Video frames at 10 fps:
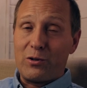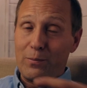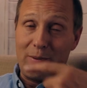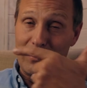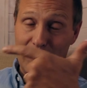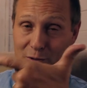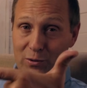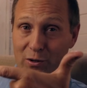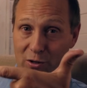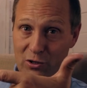are
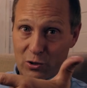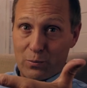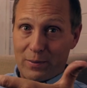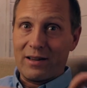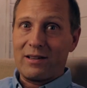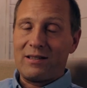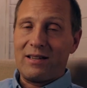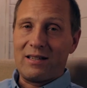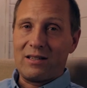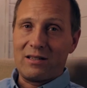the two biggest
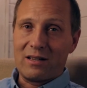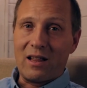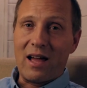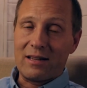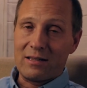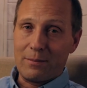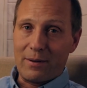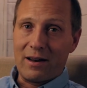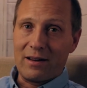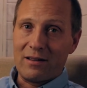things that decline
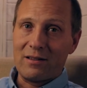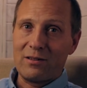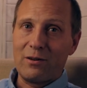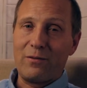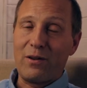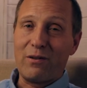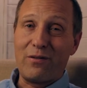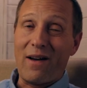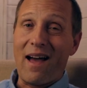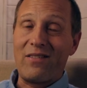somebody. So if you have a
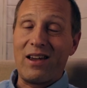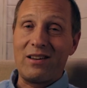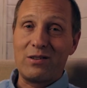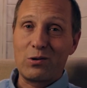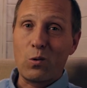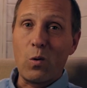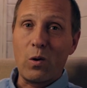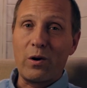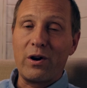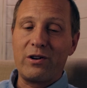580
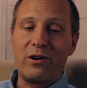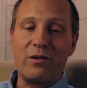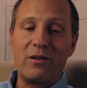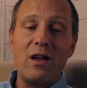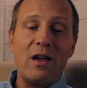score and your